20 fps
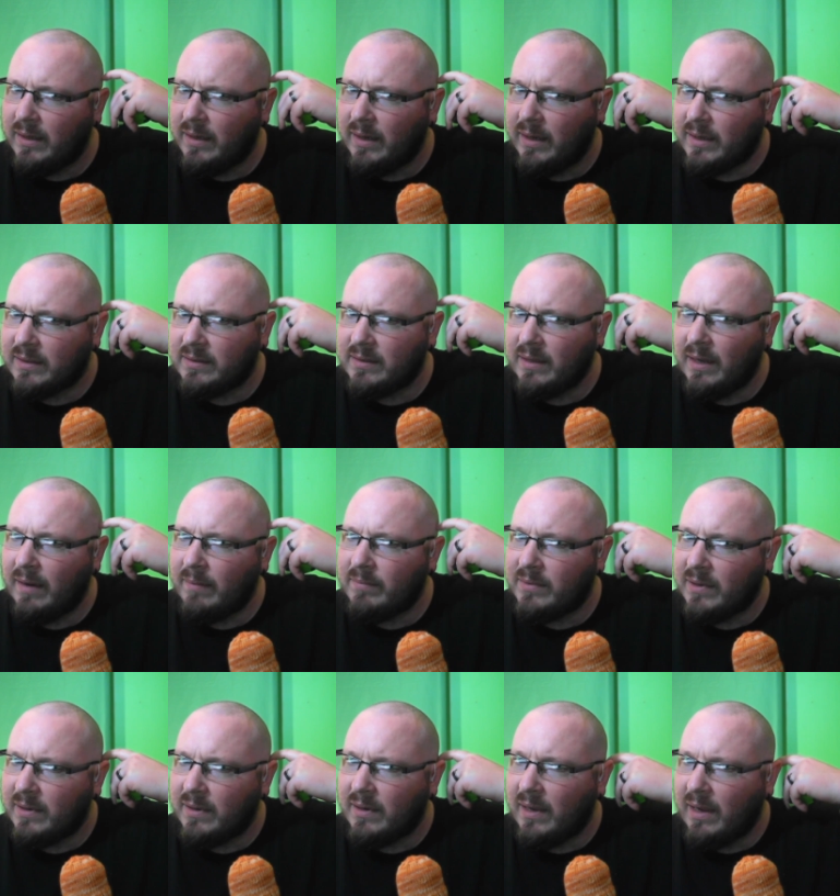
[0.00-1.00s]

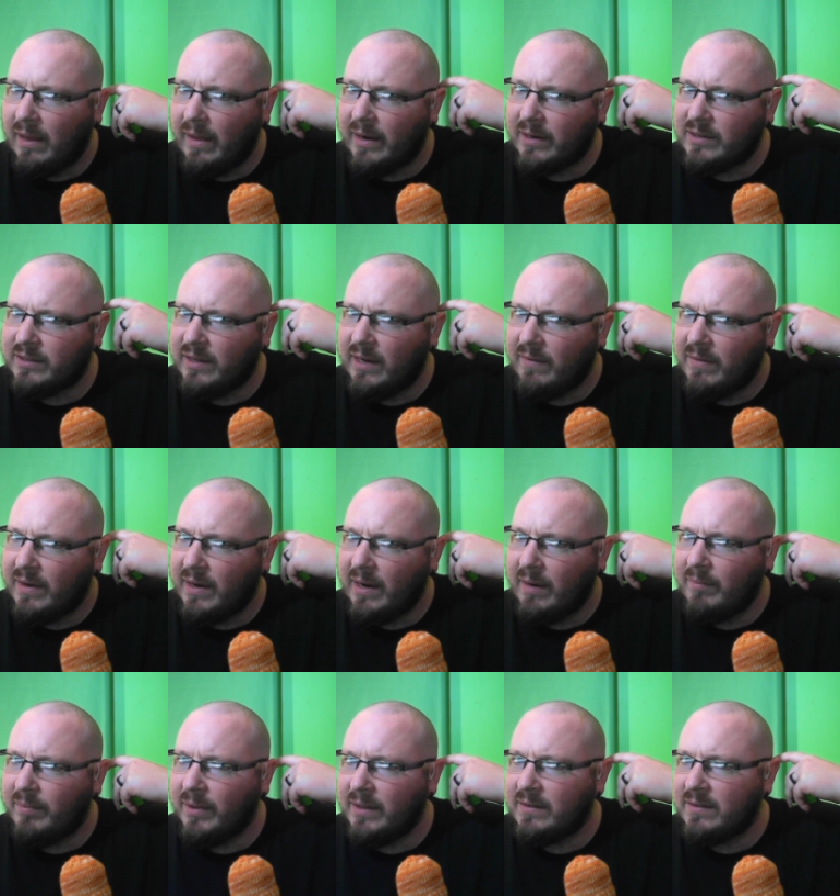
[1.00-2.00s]
Except I'll actually have the
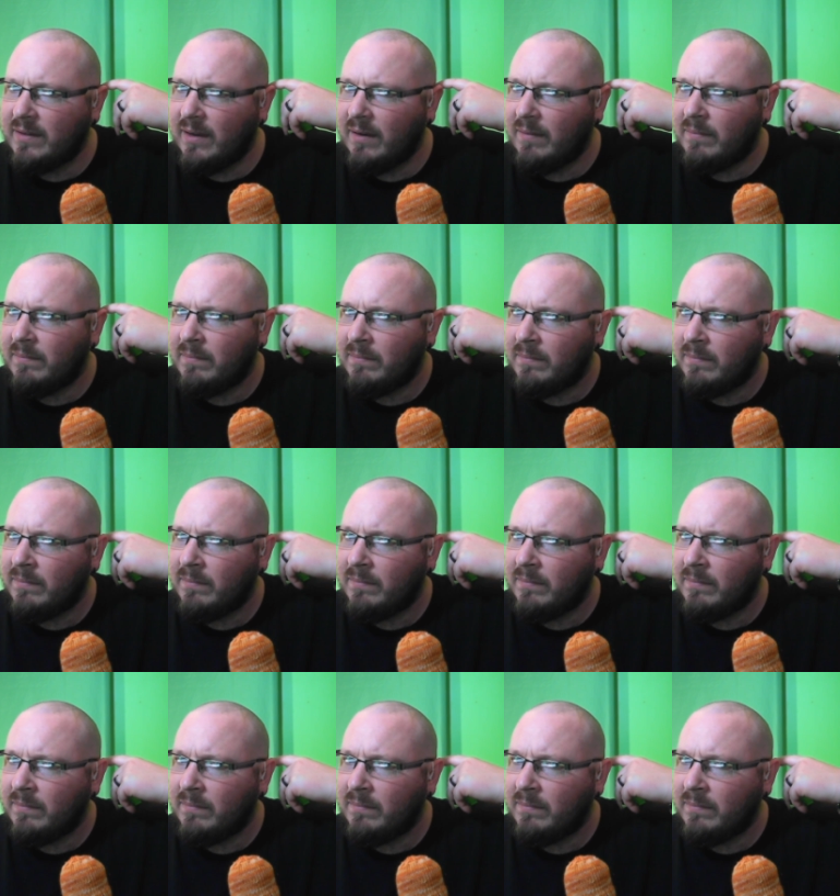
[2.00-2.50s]
nameplates up.